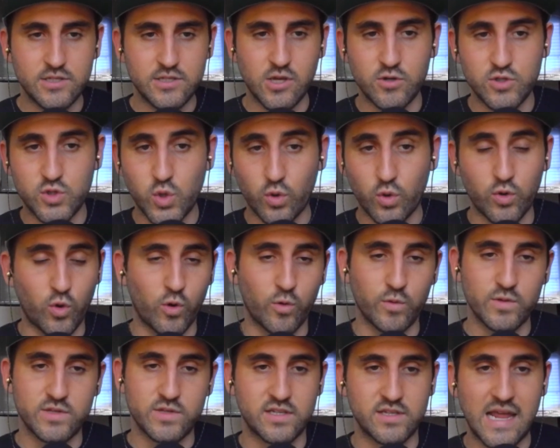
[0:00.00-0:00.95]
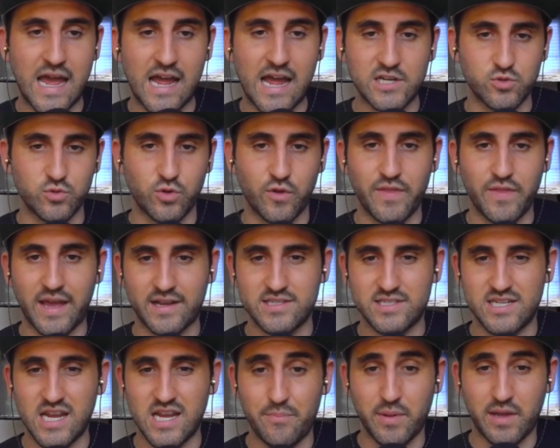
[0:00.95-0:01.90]
So door to door was the natural
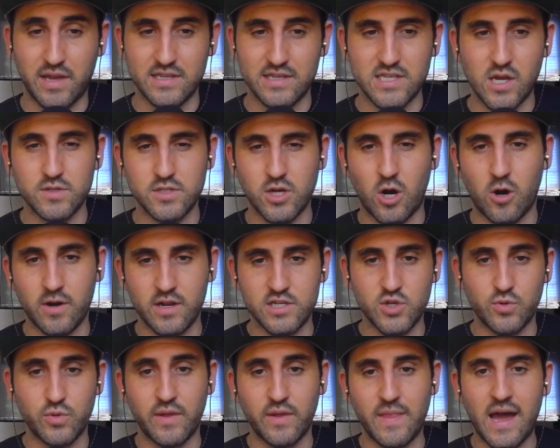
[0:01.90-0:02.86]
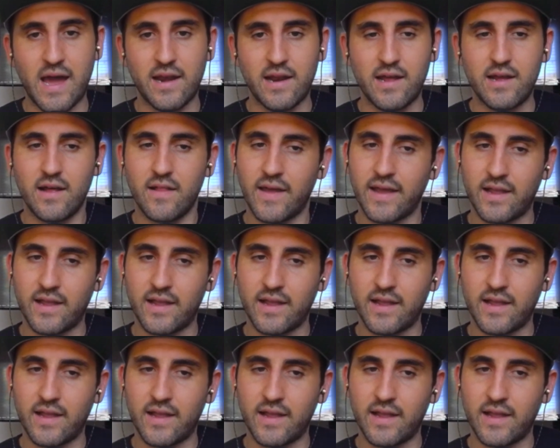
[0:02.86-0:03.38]
next step because I was already doing that